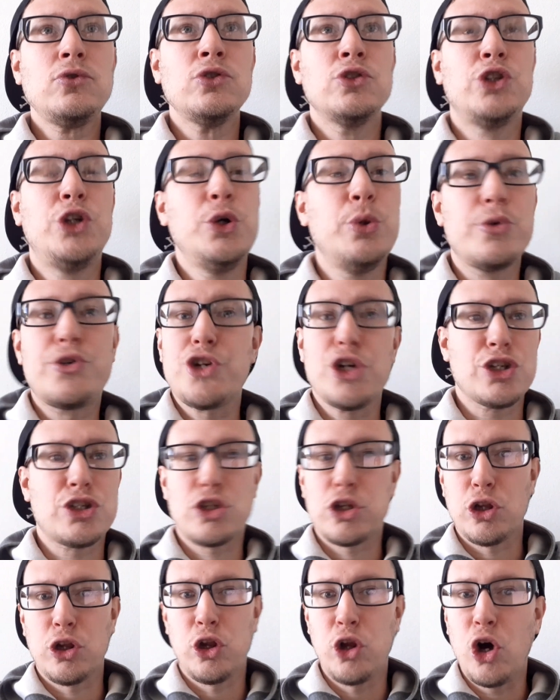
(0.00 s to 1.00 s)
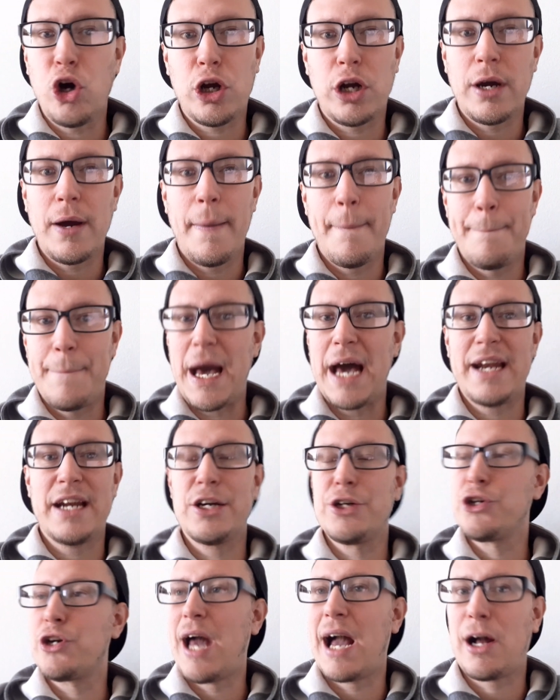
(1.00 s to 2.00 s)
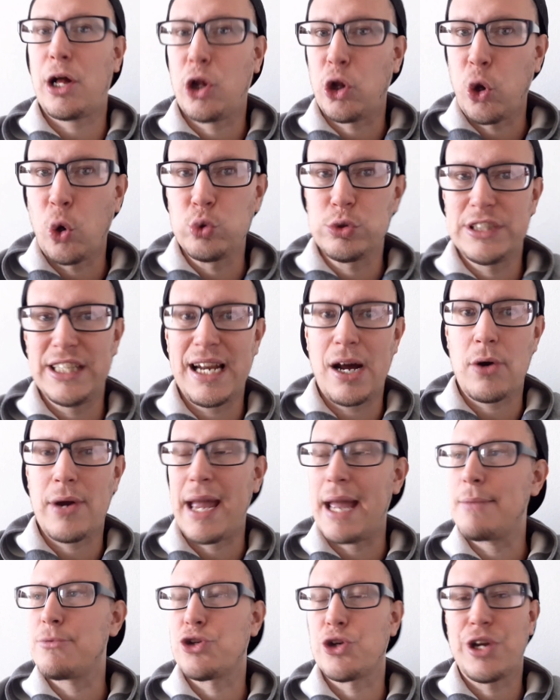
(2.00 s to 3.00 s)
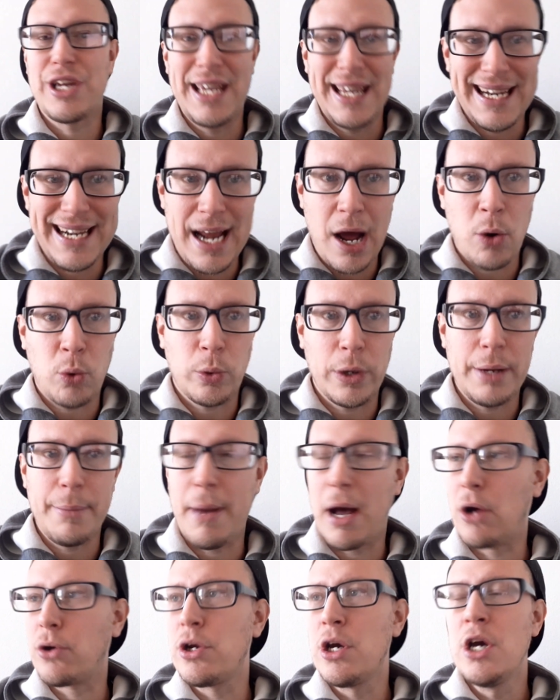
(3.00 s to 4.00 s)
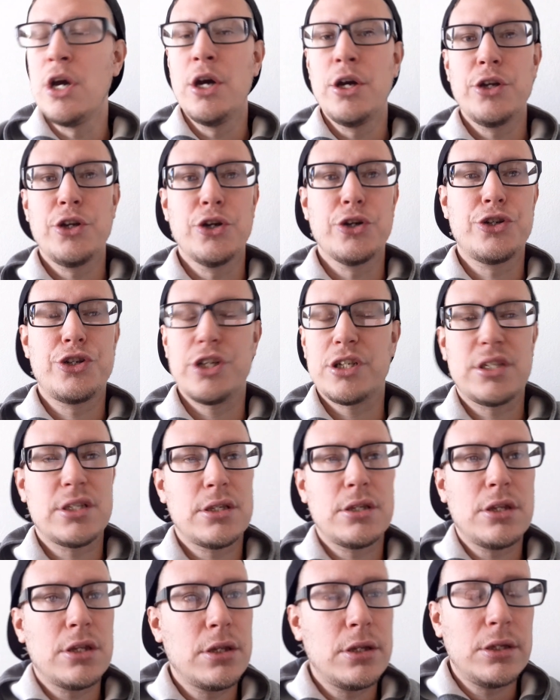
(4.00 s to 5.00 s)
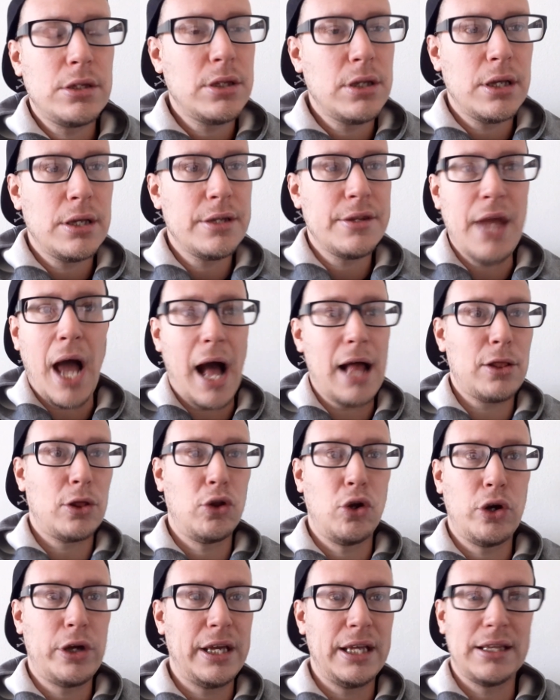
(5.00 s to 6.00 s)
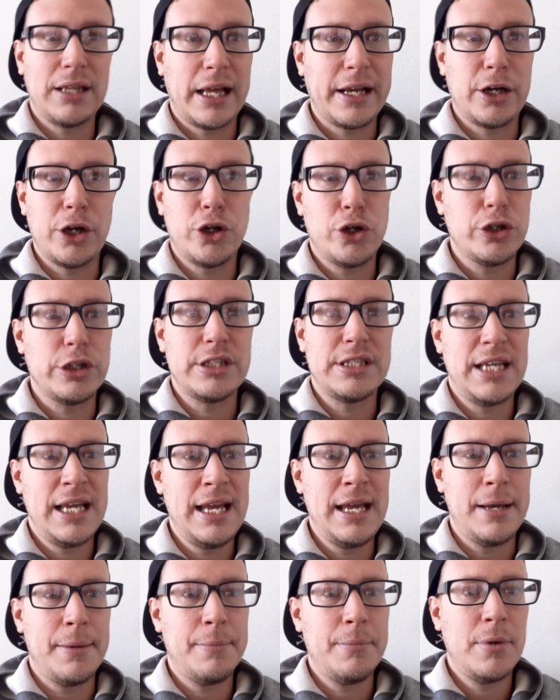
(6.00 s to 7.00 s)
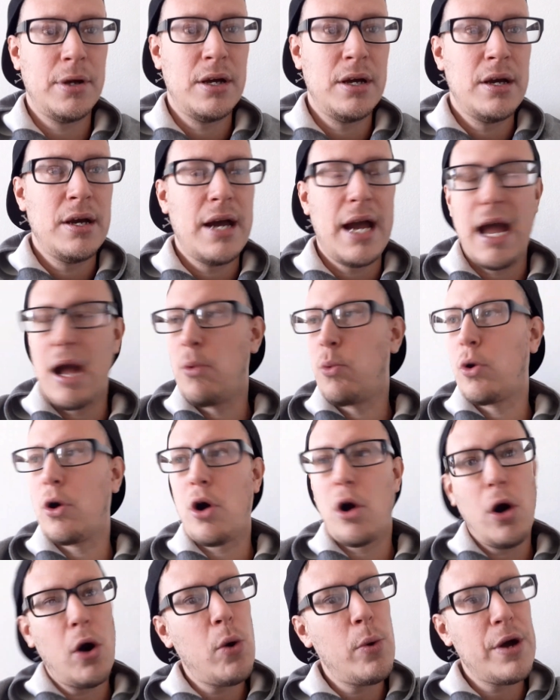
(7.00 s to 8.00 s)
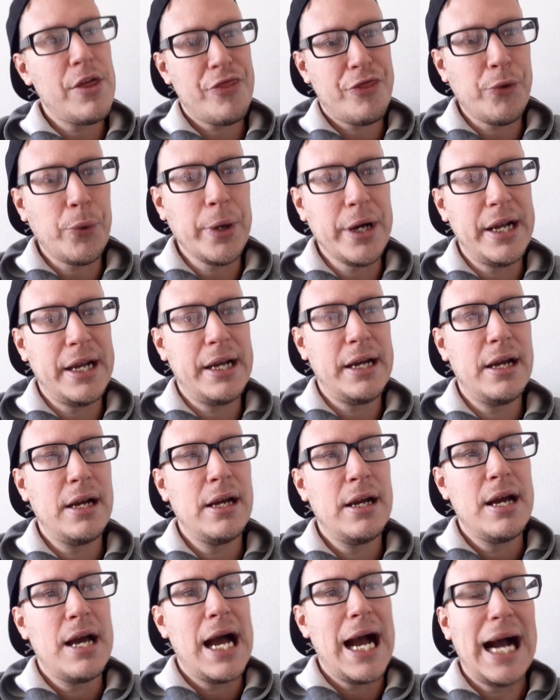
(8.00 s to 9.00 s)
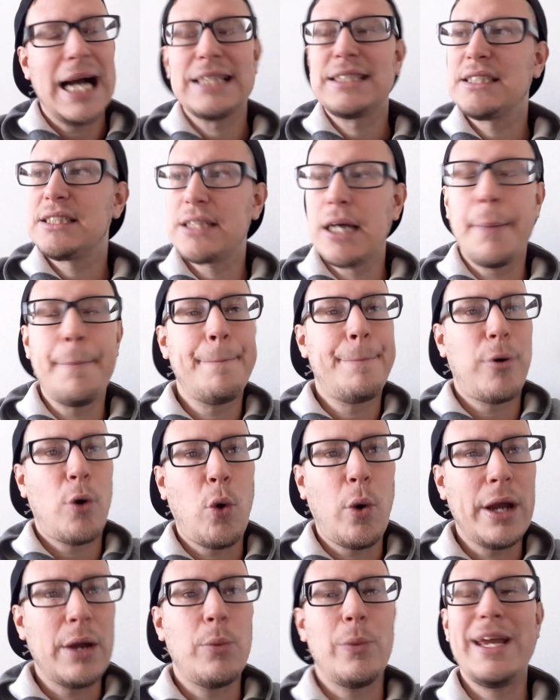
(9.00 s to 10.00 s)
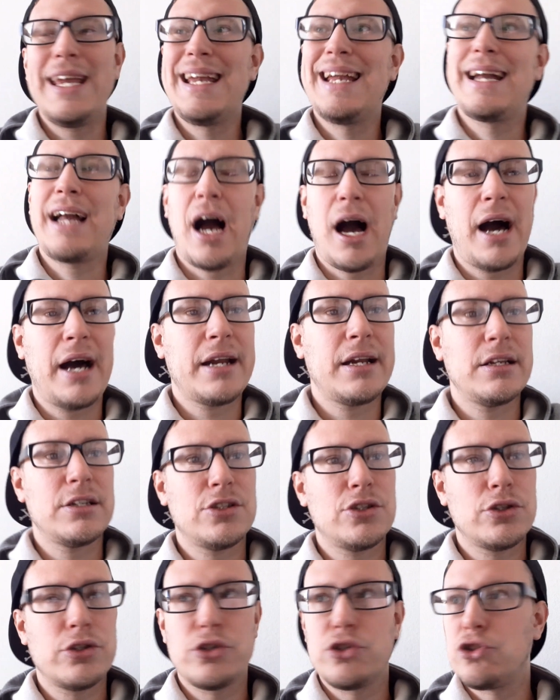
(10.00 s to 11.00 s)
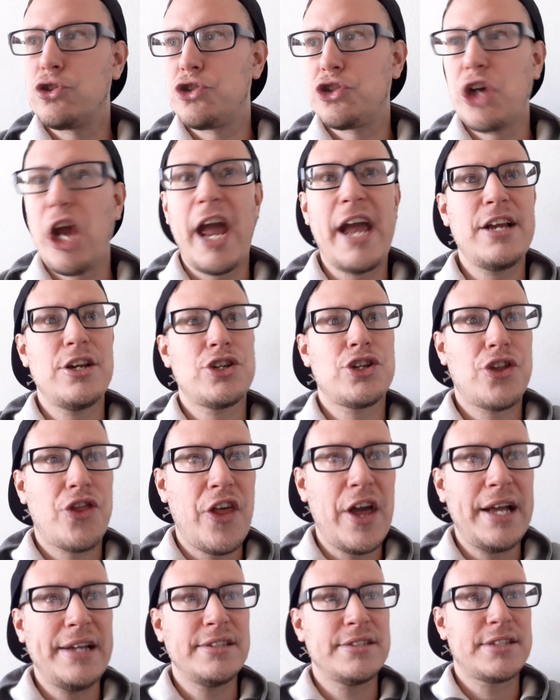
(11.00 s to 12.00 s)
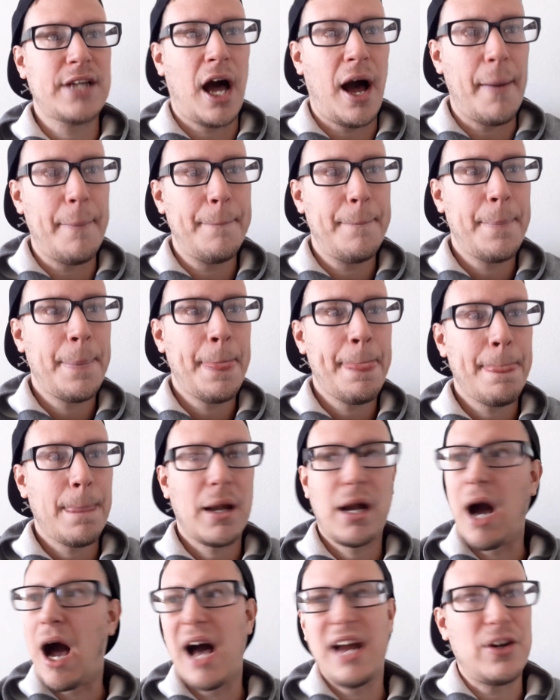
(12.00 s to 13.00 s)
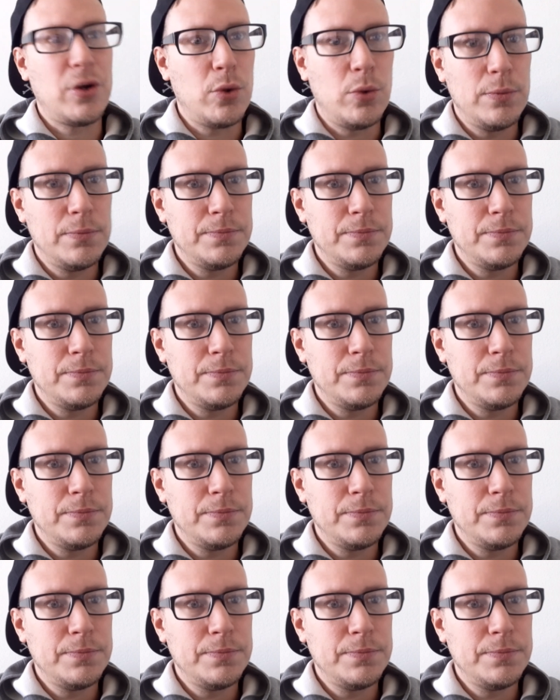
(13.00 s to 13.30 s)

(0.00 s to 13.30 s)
you just look bad and you're not closing out games, you're getting out rebound, you're just not looking like a good team, and we're 0-3, at some point, we got to change things up. Got to.